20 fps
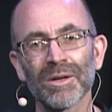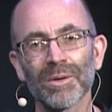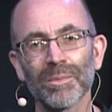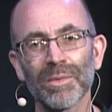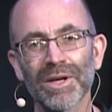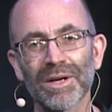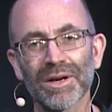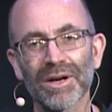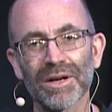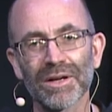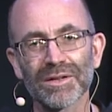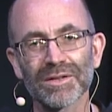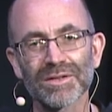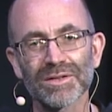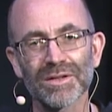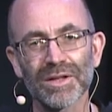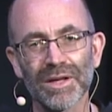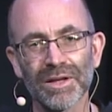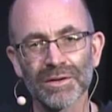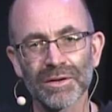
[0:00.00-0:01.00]

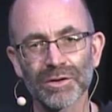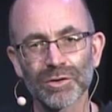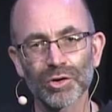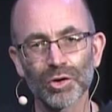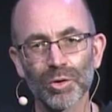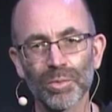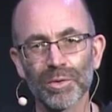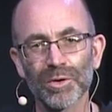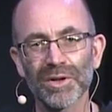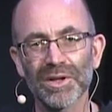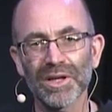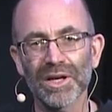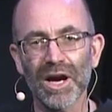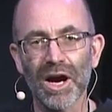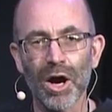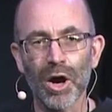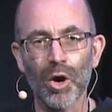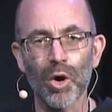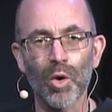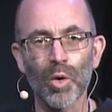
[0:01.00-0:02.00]
because in the Jubilee,
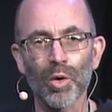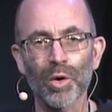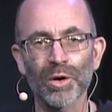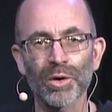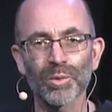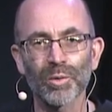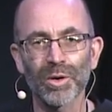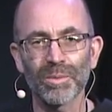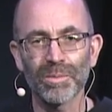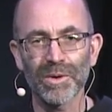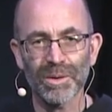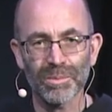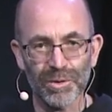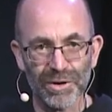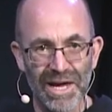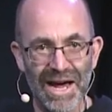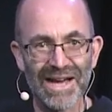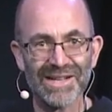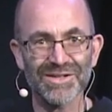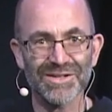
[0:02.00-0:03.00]
a horn would be
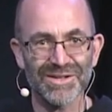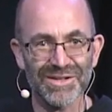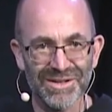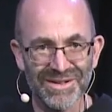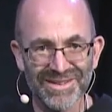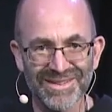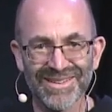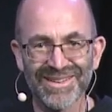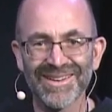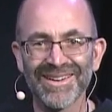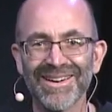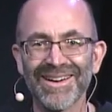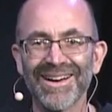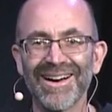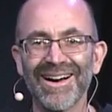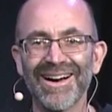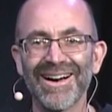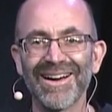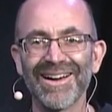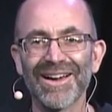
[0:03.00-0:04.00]
blasted
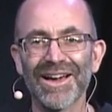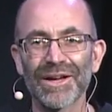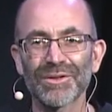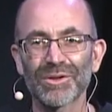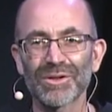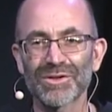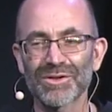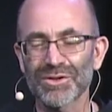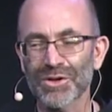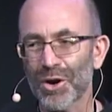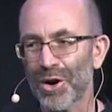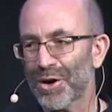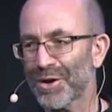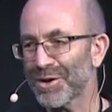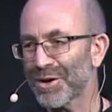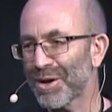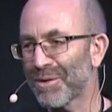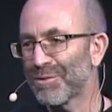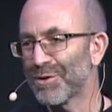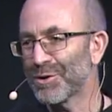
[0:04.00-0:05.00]
at the start
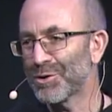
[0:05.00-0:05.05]
of the